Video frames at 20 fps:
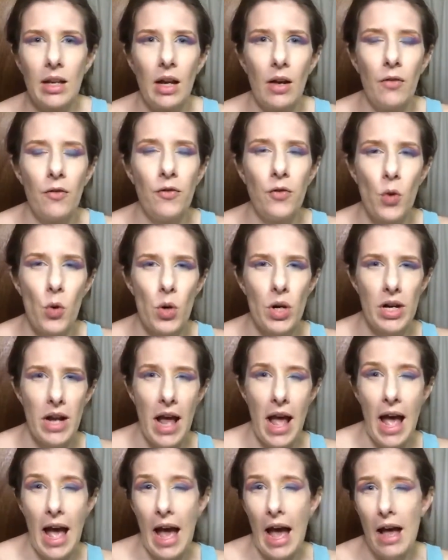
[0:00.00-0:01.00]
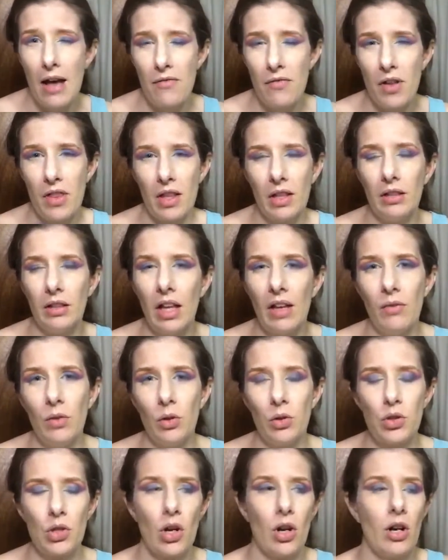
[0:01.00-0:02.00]
4.5 on the level
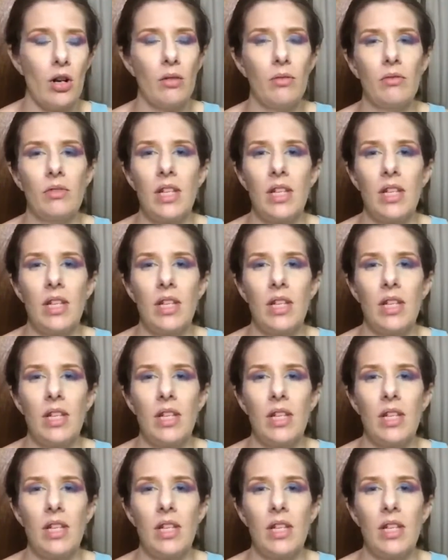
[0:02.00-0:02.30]
chart,